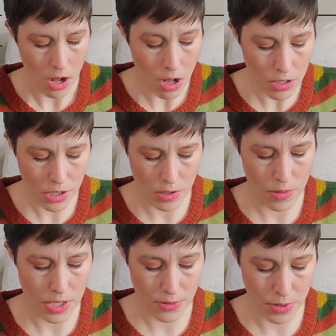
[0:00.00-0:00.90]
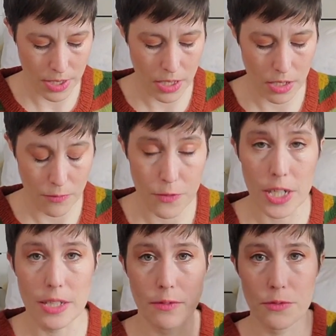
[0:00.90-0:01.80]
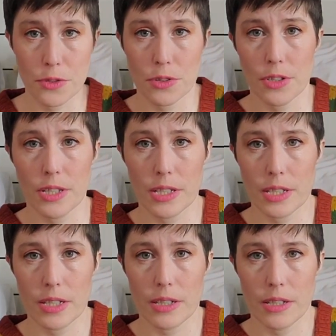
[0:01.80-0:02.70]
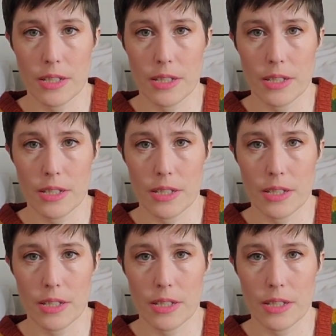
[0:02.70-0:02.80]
Also, it's really fun for the